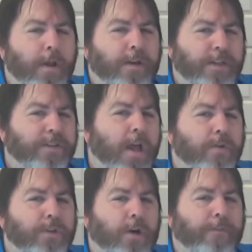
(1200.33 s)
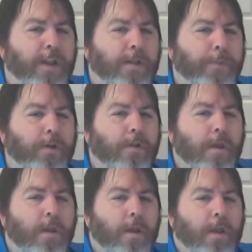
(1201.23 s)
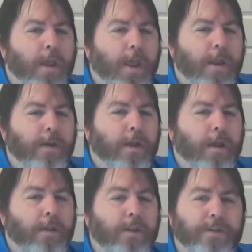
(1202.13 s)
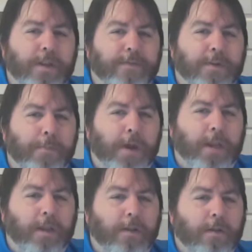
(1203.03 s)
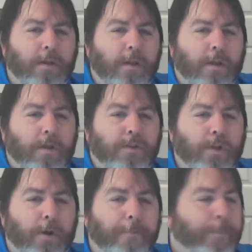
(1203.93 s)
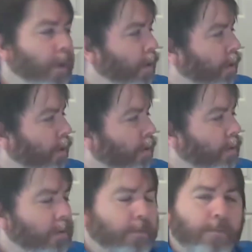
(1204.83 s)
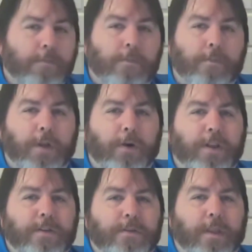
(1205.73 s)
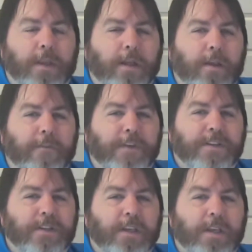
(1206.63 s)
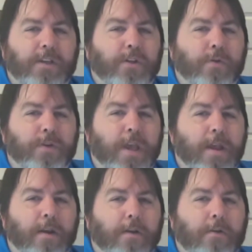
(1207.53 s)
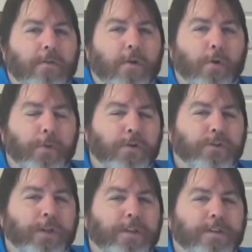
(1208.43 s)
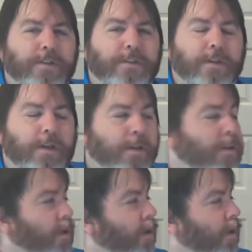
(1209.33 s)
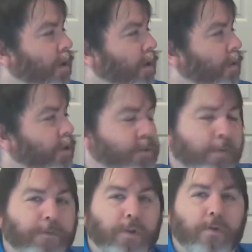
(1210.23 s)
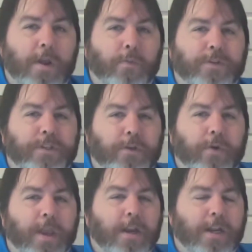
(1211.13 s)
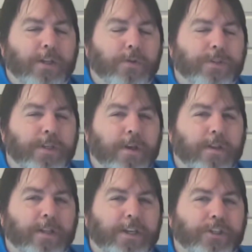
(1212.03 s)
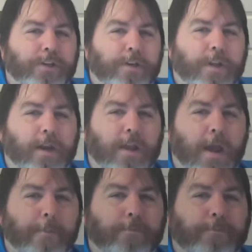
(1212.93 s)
discounts are available, and you can save some money. So there it is, the Yealink VC210. Hope you enjoyed this review, and we'll see you again on UCUnleashed.com.